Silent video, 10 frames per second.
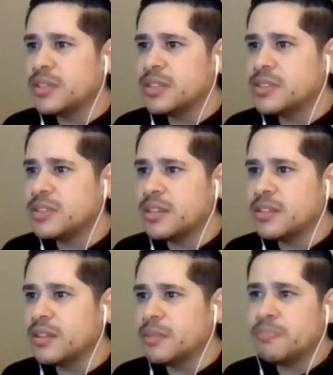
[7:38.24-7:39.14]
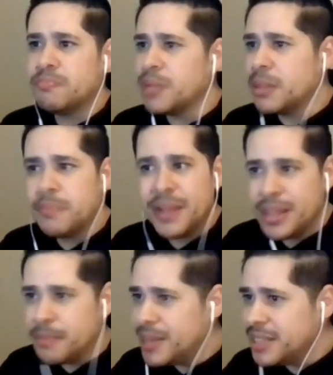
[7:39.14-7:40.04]
it's
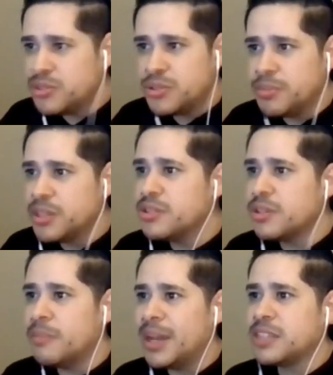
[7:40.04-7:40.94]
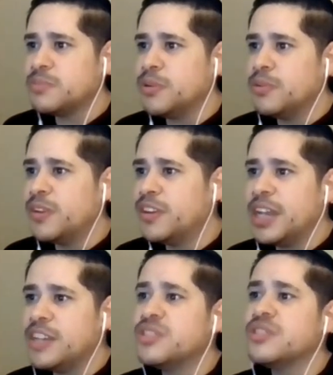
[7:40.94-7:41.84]
it pays tribute to the Max Bill
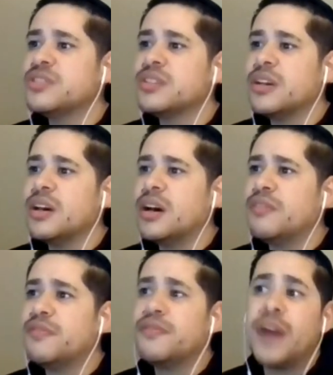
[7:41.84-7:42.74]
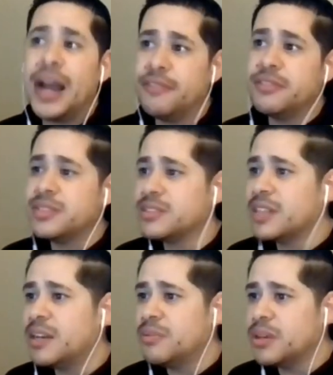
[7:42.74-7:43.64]
variations 5 is
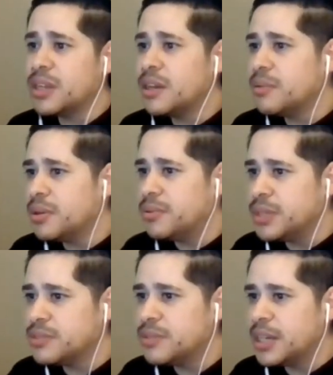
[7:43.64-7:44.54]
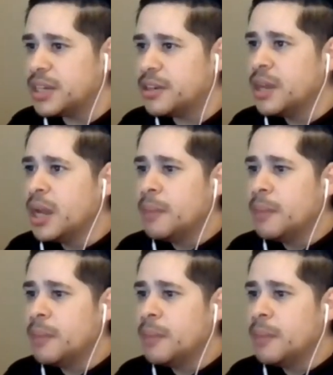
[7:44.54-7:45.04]
kind of what it reads right here.